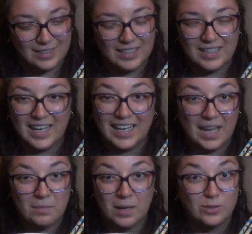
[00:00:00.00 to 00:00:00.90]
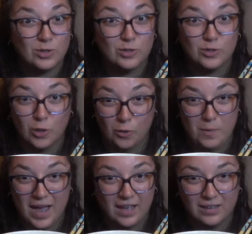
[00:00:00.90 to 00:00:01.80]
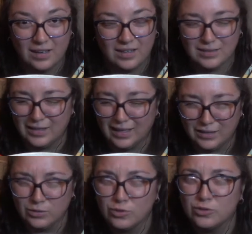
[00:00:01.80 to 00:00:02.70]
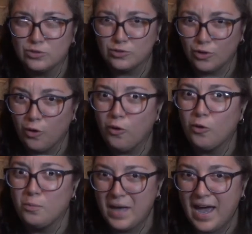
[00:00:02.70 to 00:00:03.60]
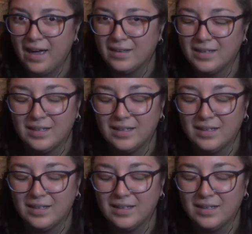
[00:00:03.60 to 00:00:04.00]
it came out so bad, guys, like so bad.